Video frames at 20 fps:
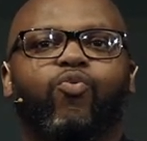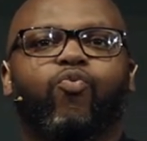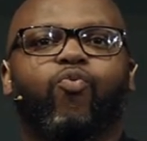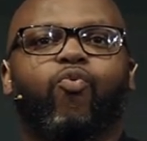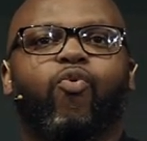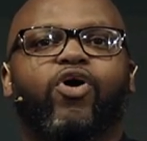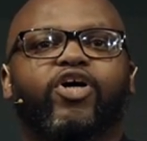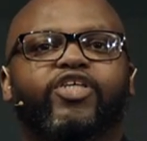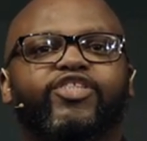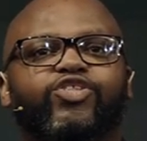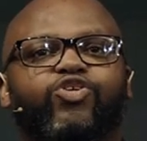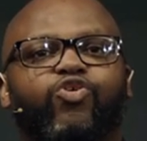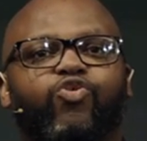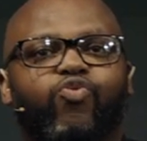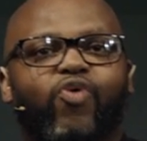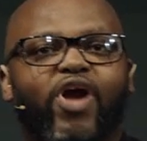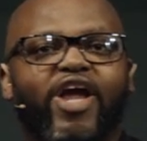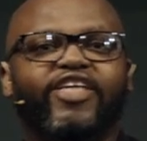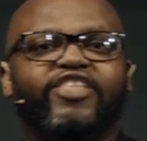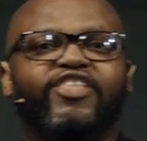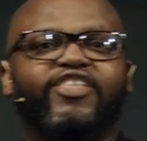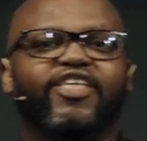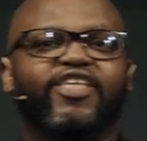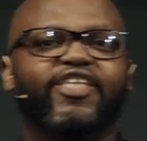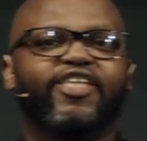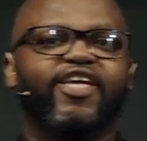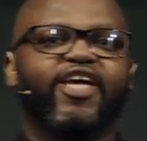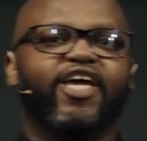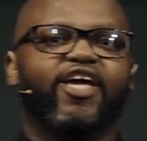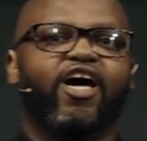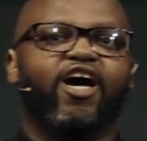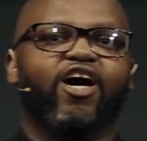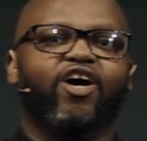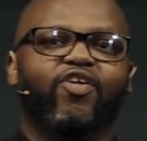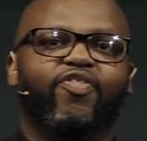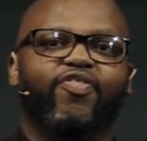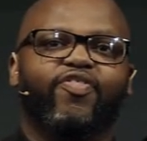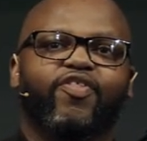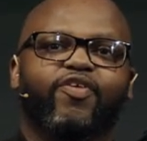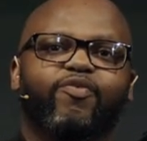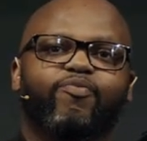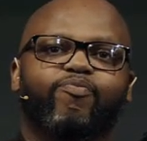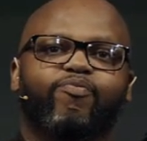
was great in the earth,